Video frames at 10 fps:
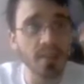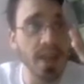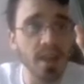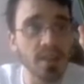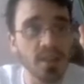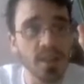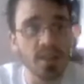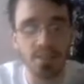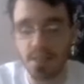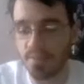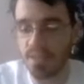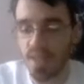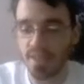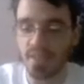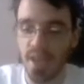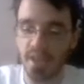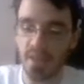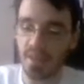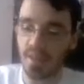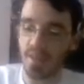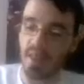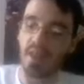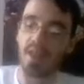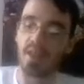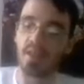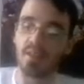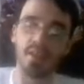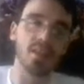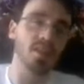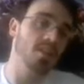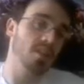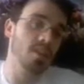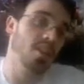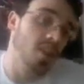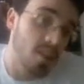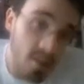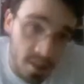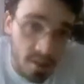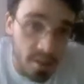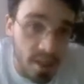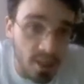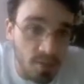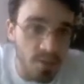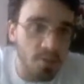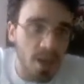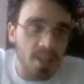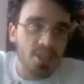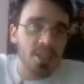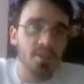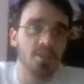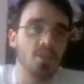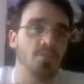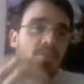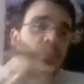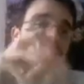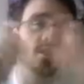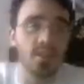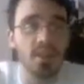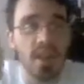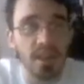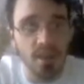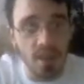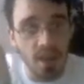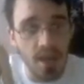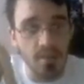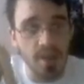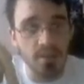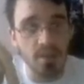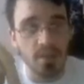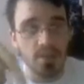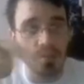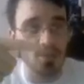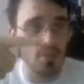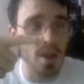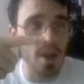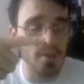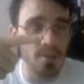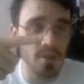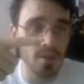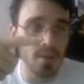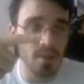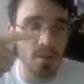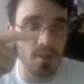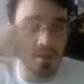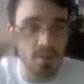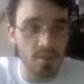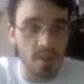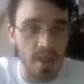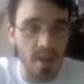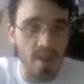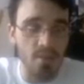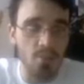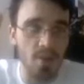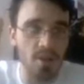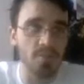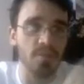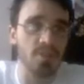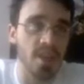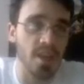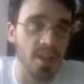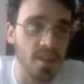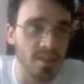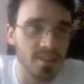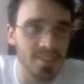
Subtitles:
Yeah, Sliver Deck Tech, and thank you for watching. Don't forget to like, comment, subscribe, and have a wonderful day.